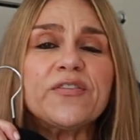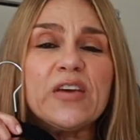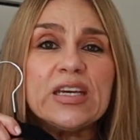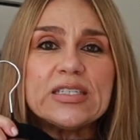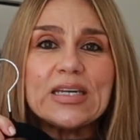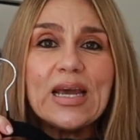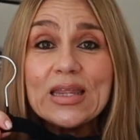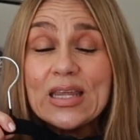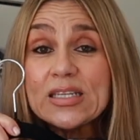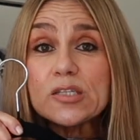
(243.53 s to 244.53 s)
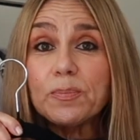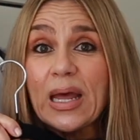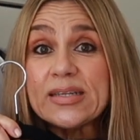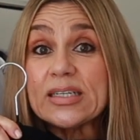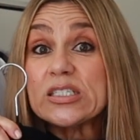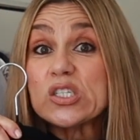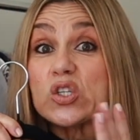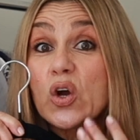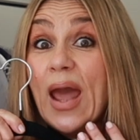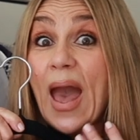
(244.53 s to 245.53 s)
fit. This blazer does
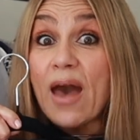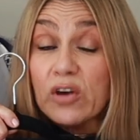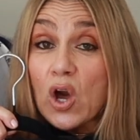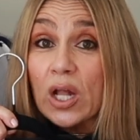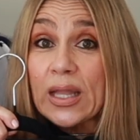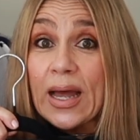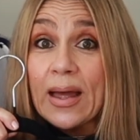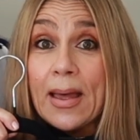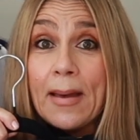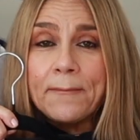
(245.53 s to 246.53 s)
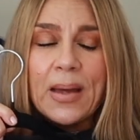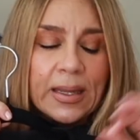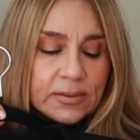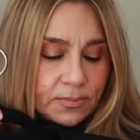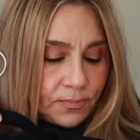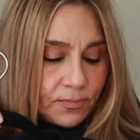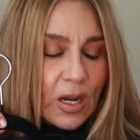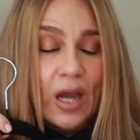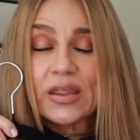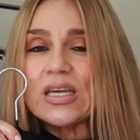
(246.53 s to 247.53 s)
not have a collar, but
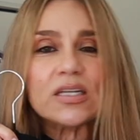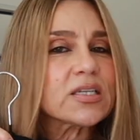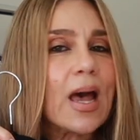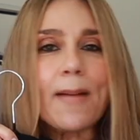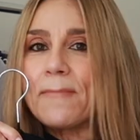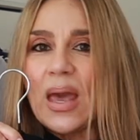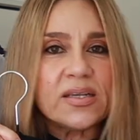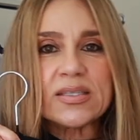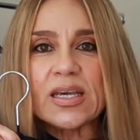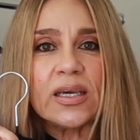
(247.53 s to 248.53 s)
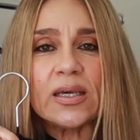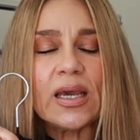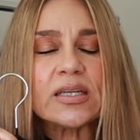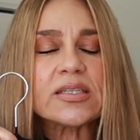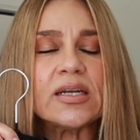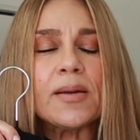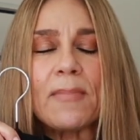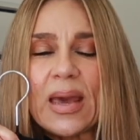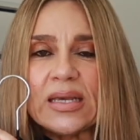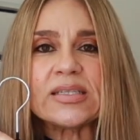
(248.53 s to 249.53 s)
I think it's amazing. It's an
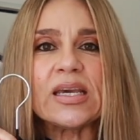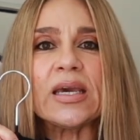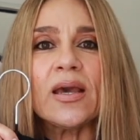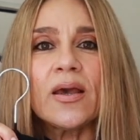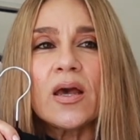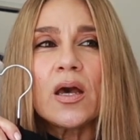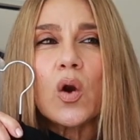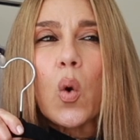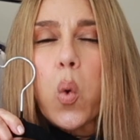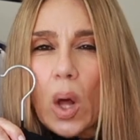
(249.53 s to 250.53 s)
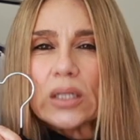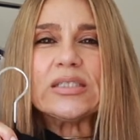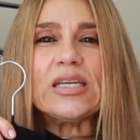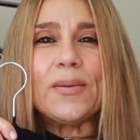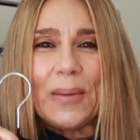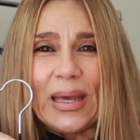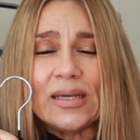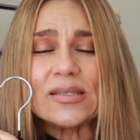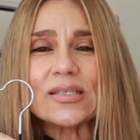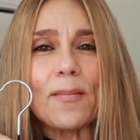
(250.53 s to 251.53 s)
amazing quality
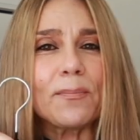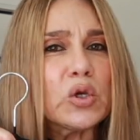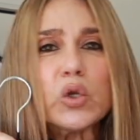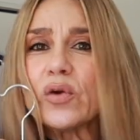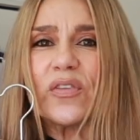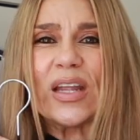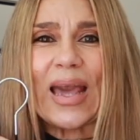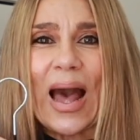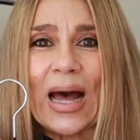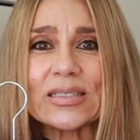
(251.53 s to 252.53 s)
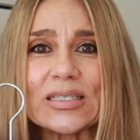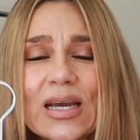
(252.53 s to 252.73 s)
piece, beautifully cut,